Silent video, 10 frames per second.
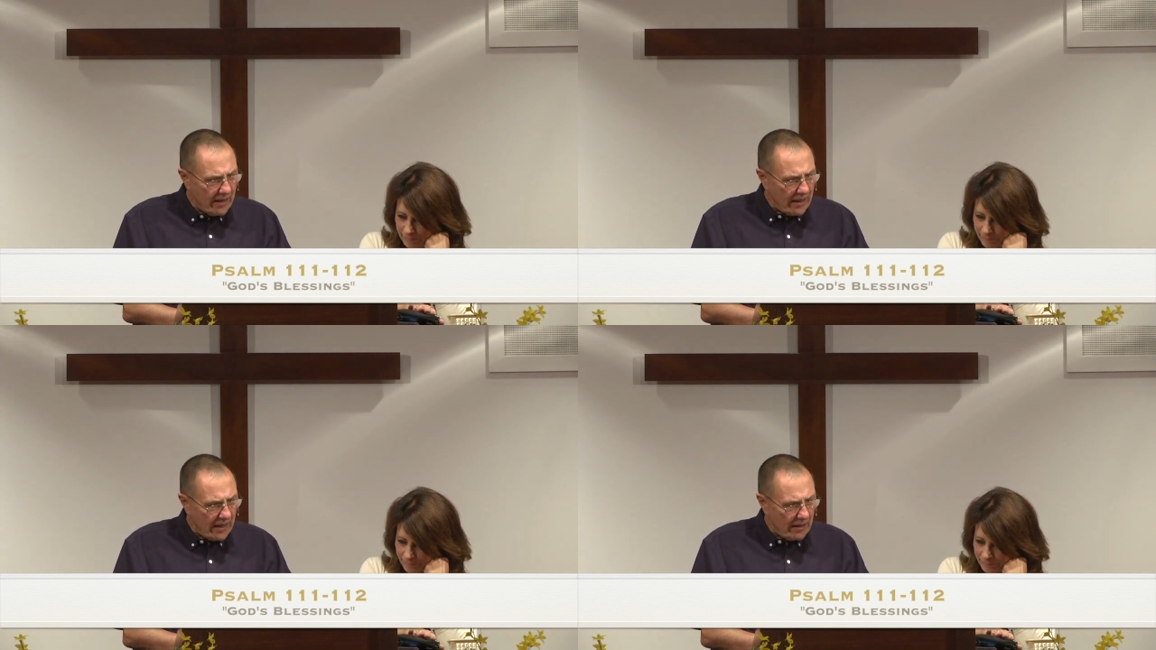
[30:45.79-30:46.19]

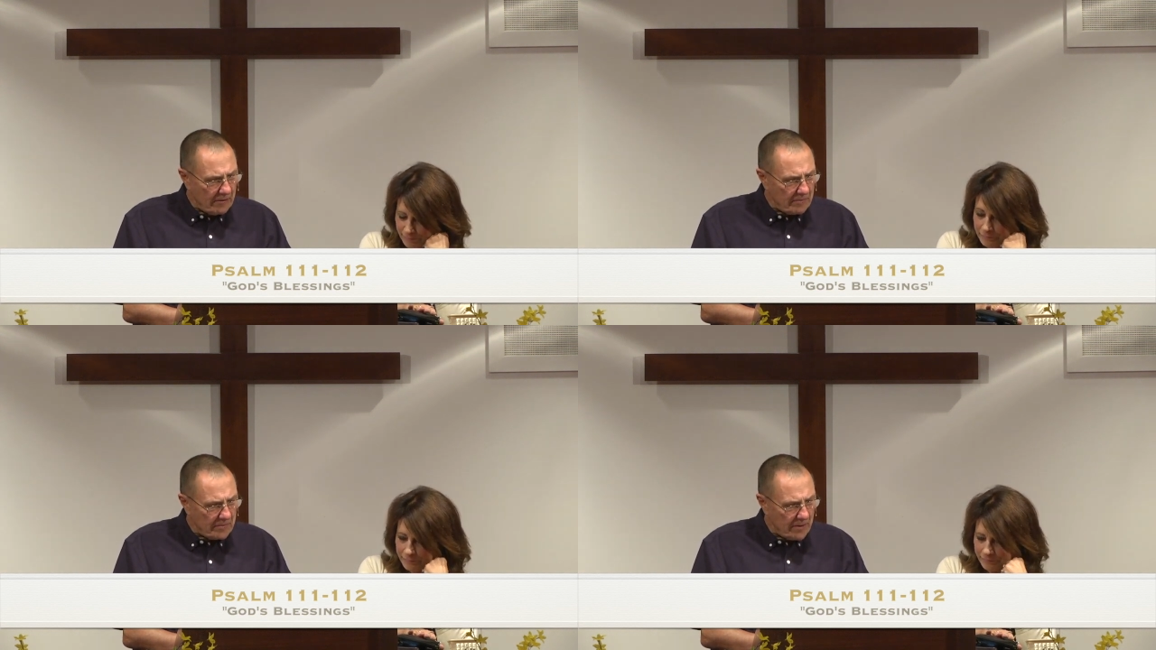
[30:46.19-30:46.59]

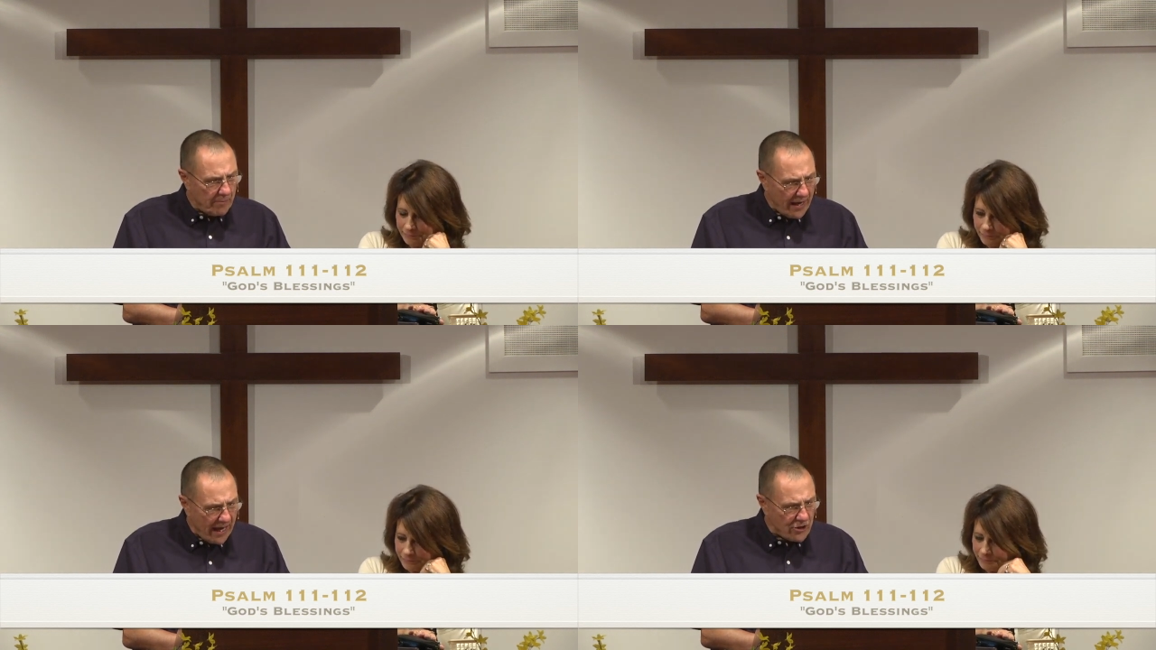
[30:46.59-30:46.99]
Speaker 1: uh,
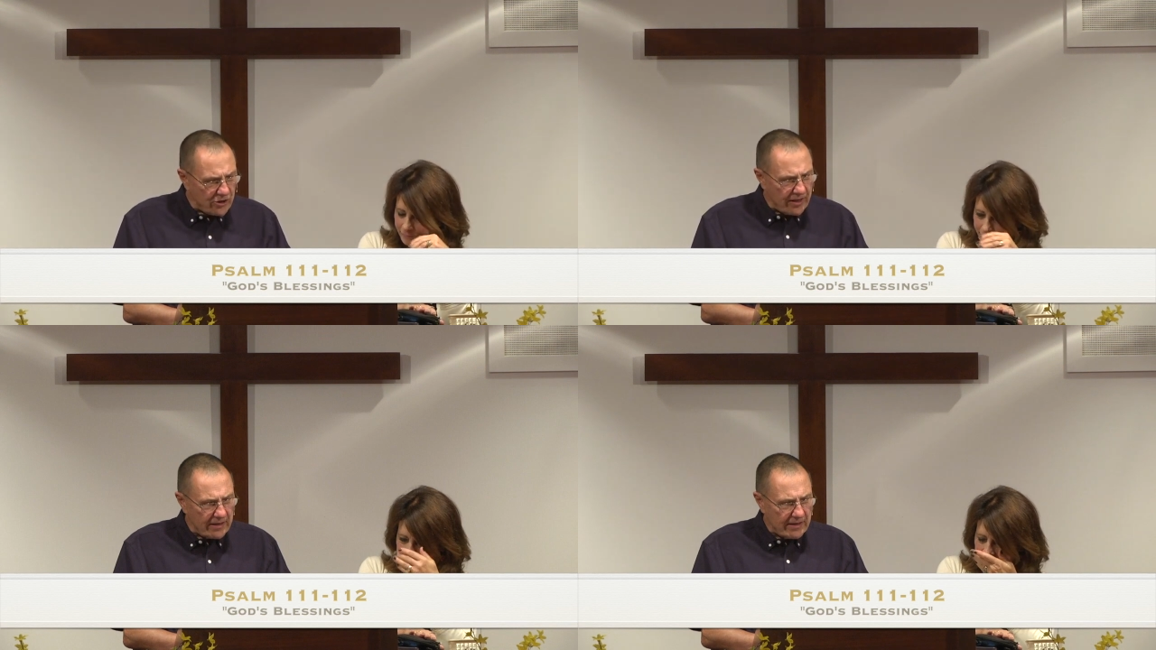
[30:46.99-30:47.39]

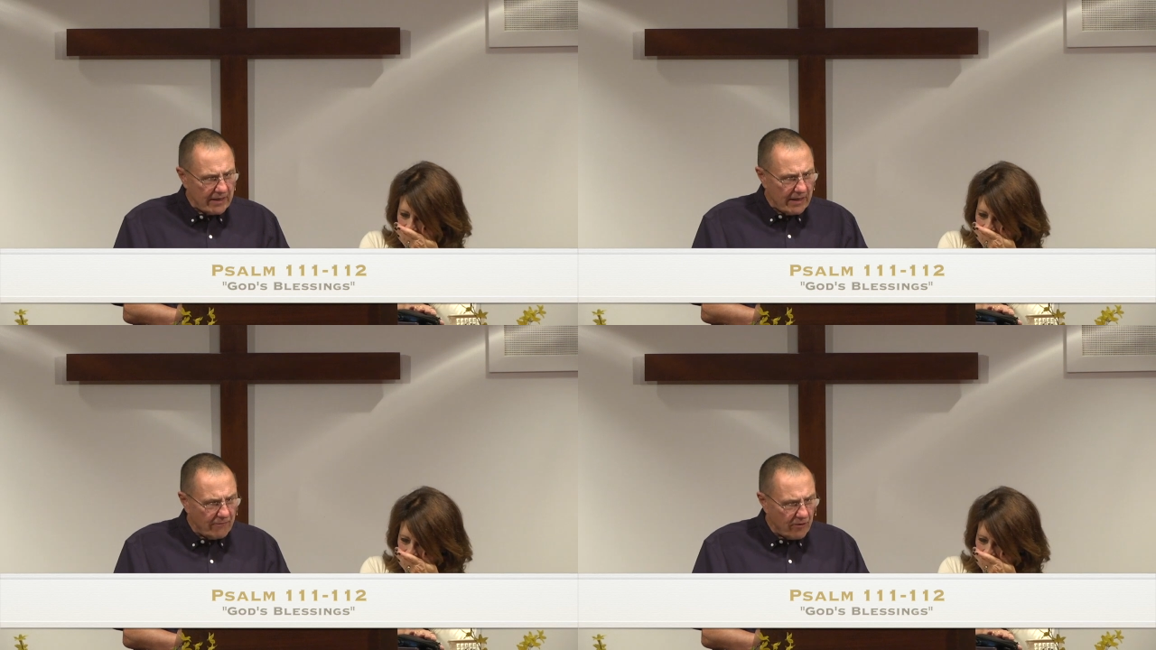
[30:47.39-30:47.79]
compassionate,
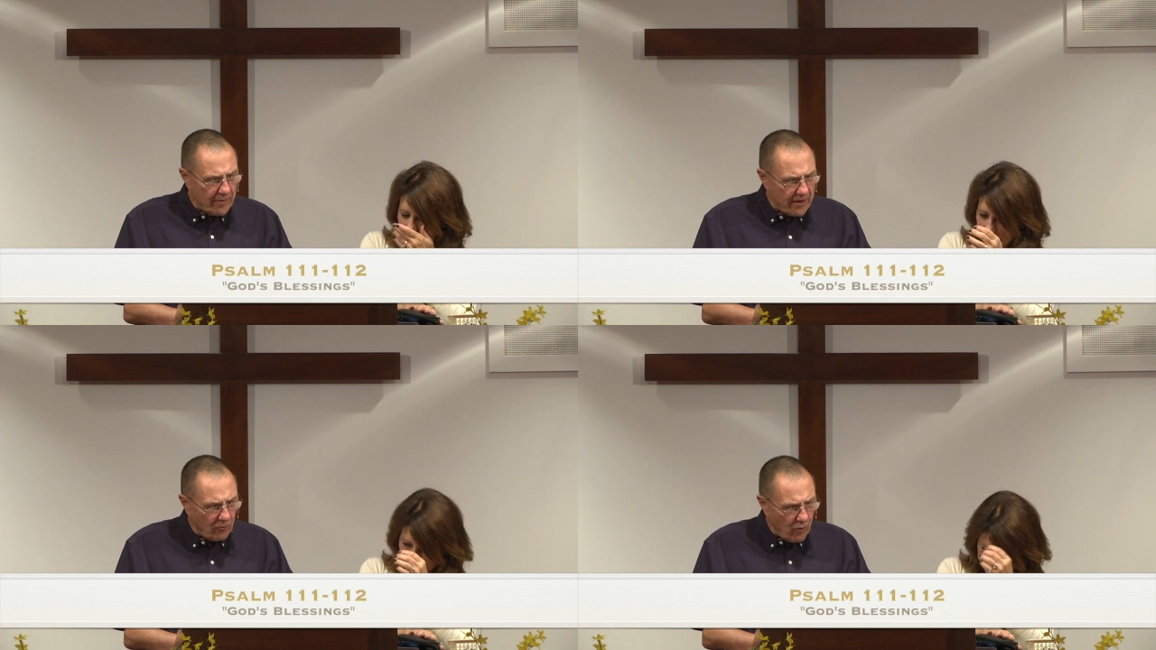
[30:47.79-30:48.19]
for
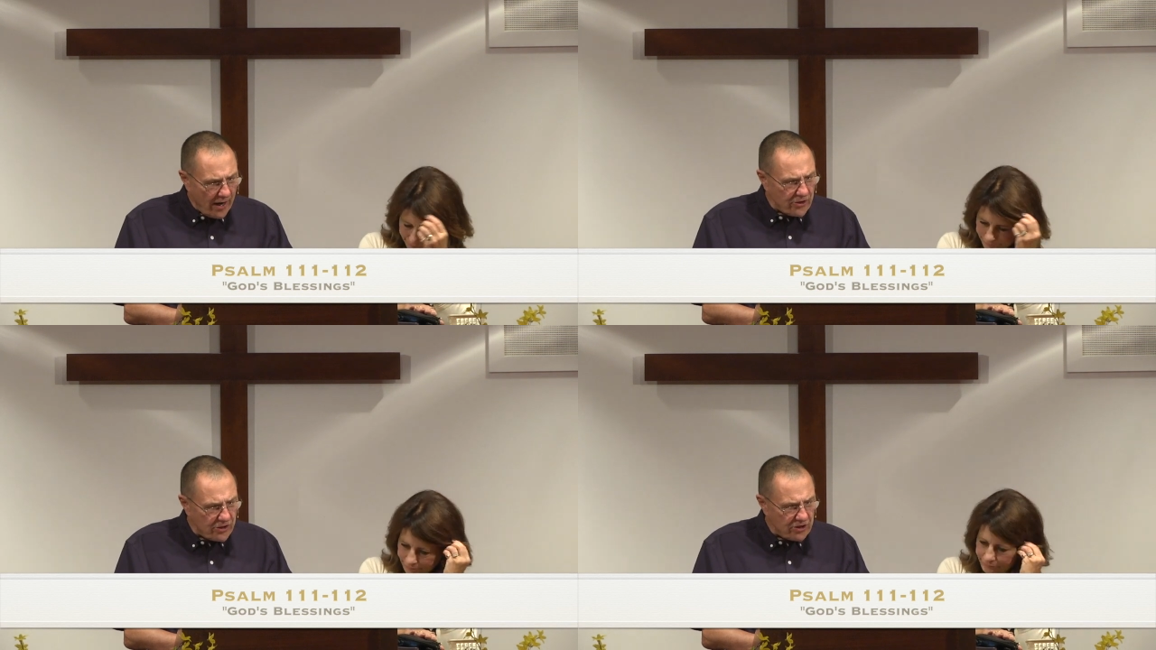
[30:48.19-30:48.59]
being
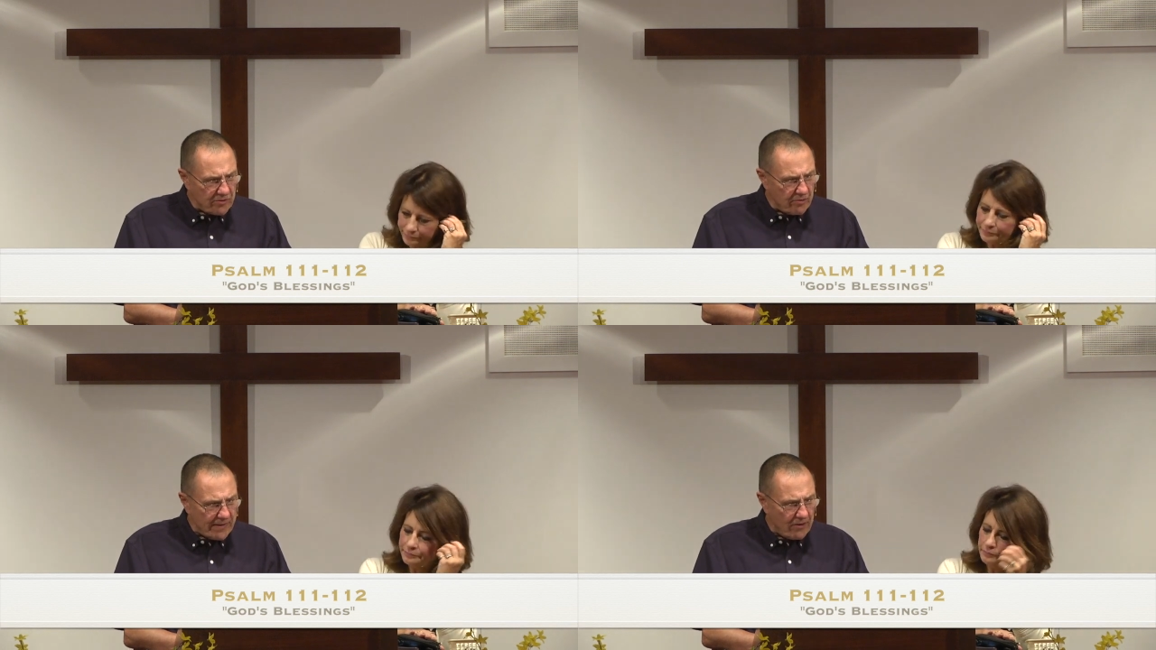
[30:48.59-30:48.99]
righteous
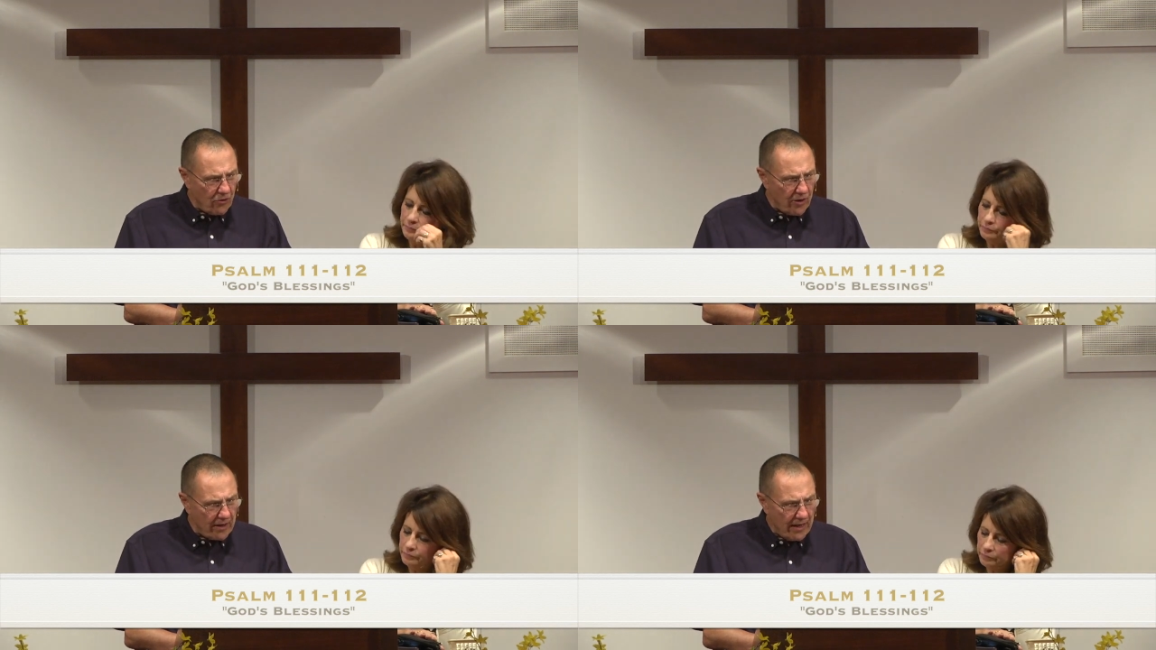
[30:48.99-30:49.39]
to me,
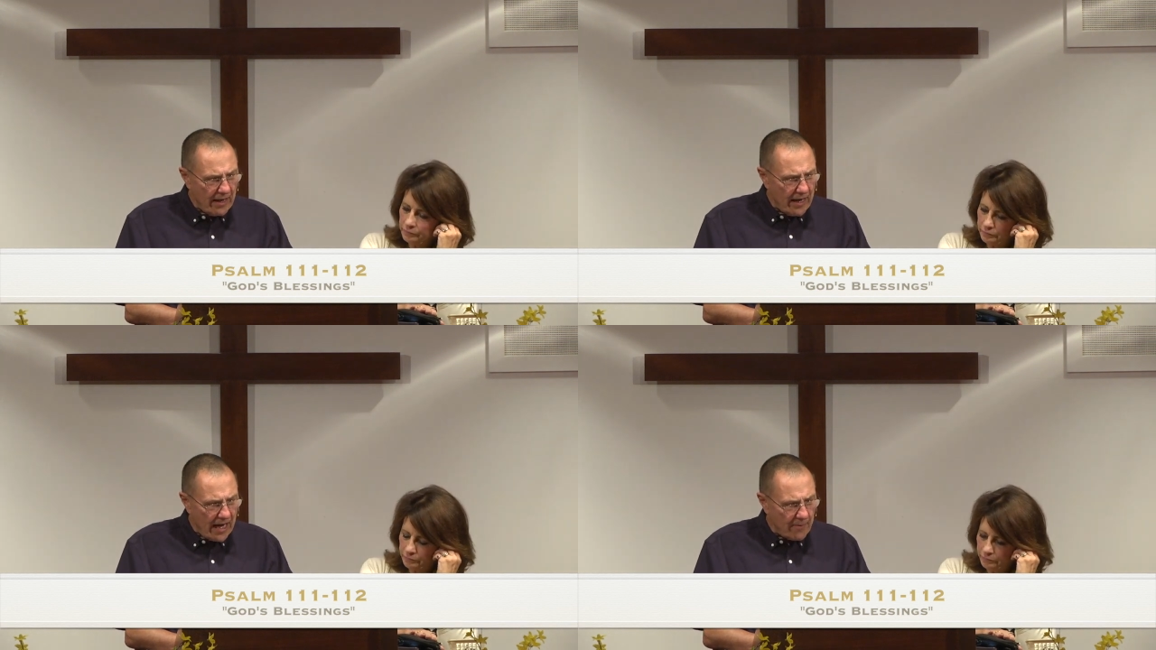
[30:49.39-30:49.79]
Lord.
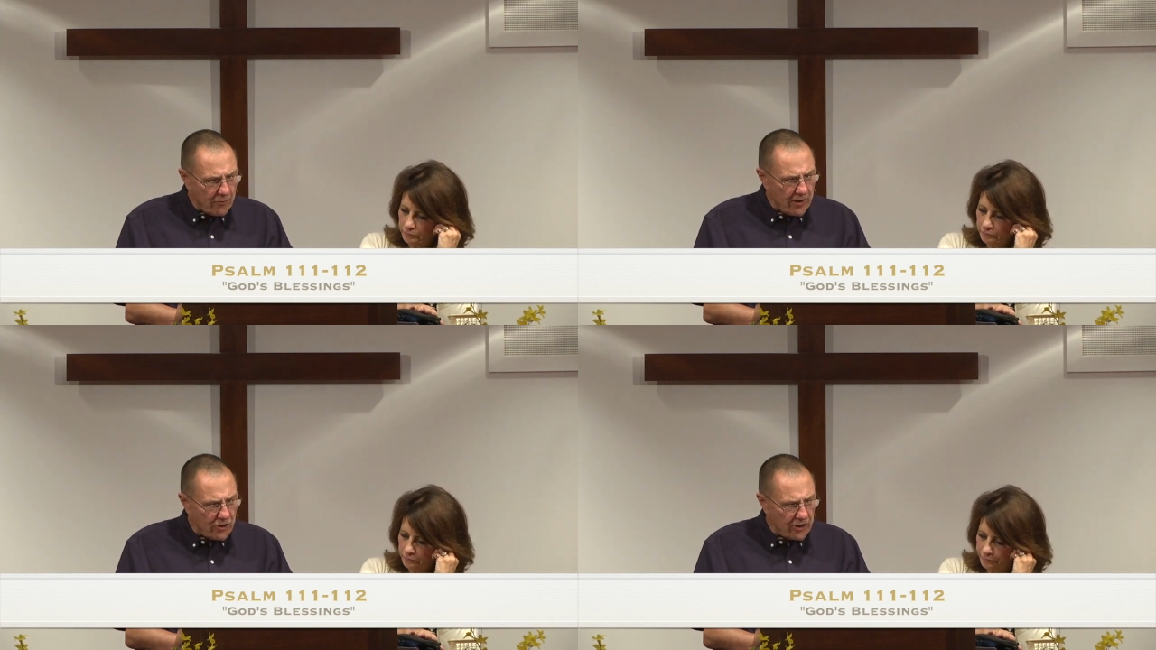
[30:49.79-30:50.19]
I
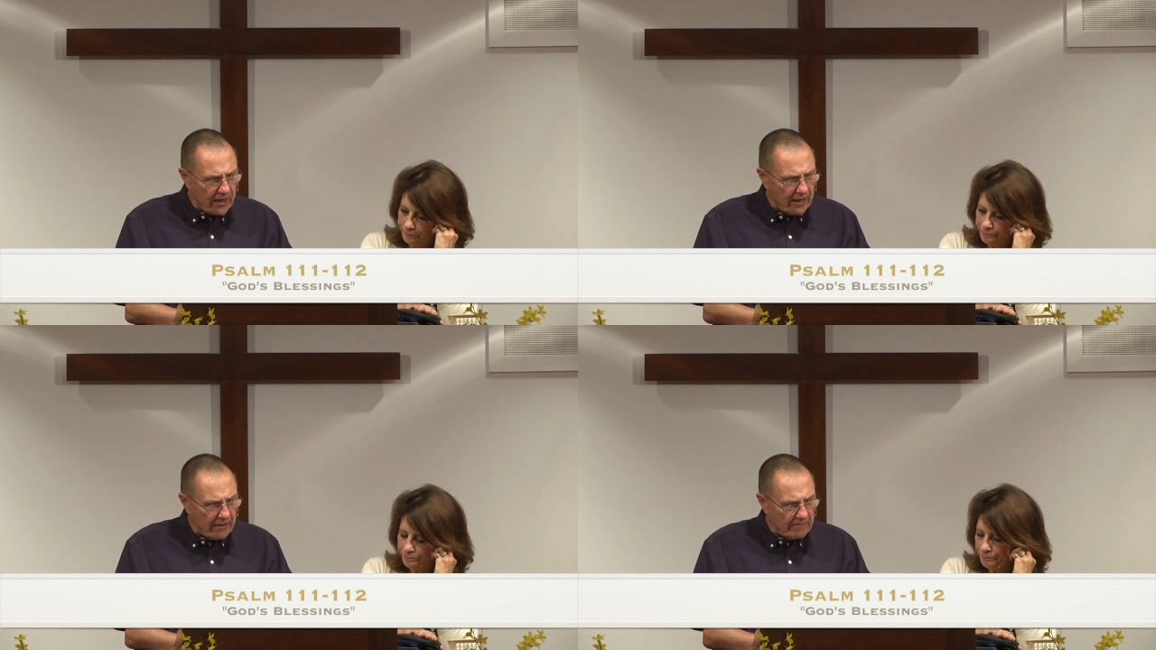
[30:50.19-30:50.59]

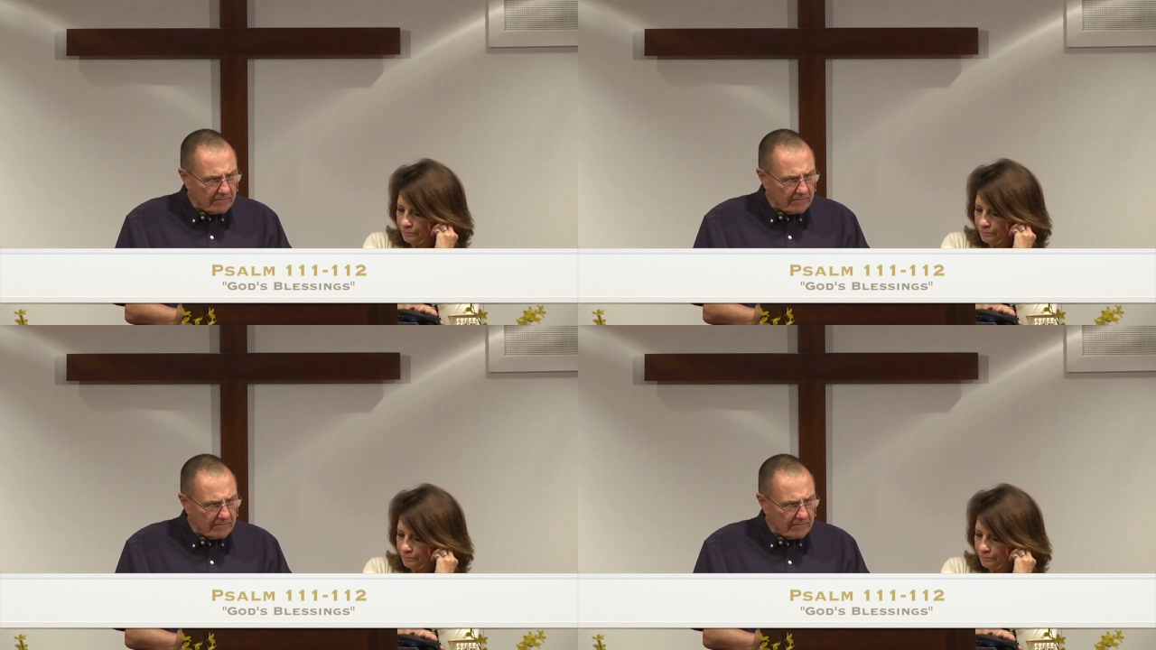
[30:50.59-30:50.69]
appreciate it.